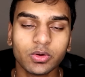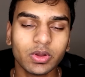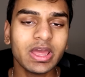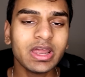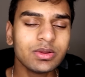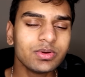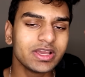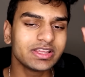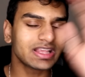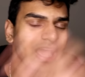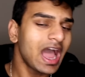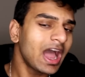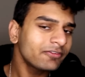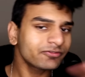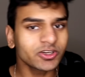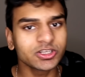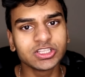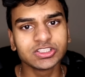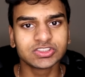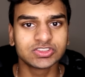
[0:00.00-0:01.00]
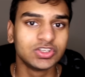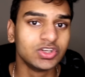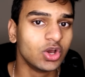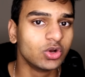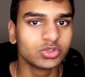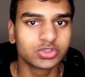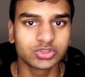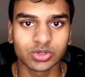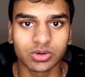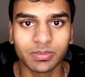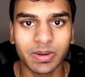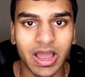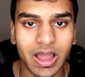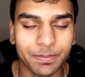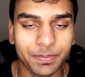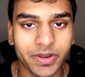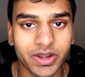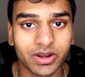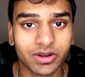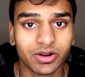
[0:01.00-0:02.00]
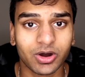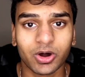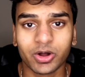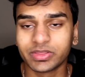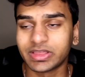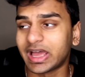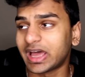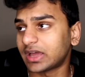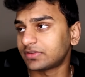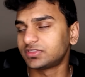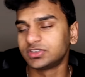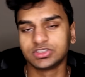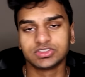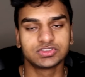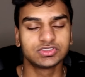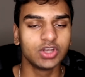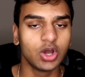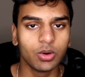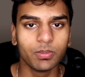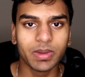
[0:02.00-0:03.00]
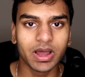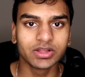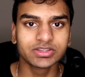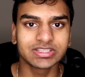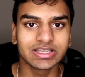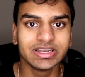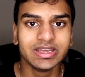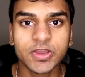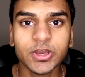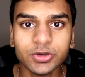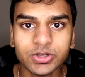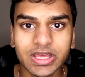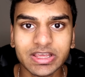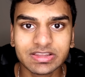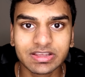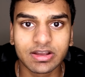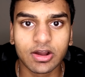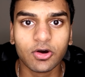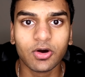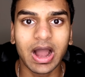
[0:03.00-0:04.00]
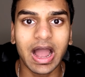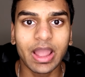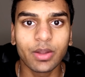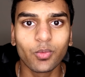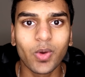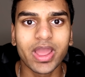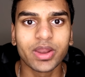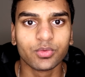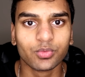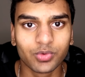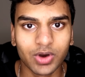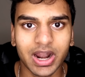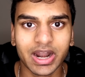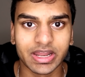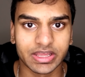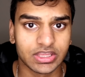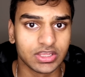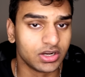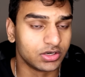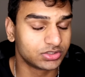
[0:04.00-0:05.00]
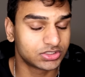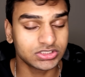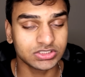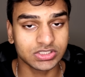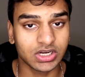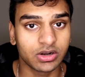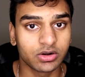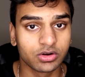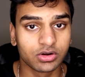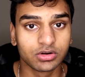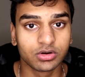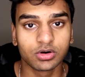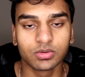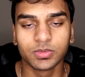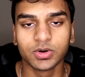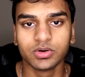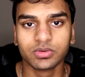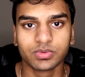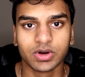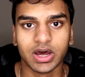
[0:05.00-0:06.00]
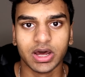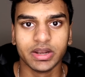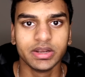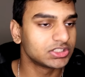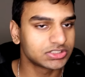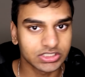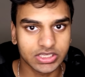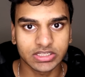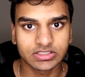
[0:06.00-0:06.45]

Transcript: So anyways, after the snowstorm happened and all that, after the snow melted, a few days ago, I went running, you know, just on a normal run, just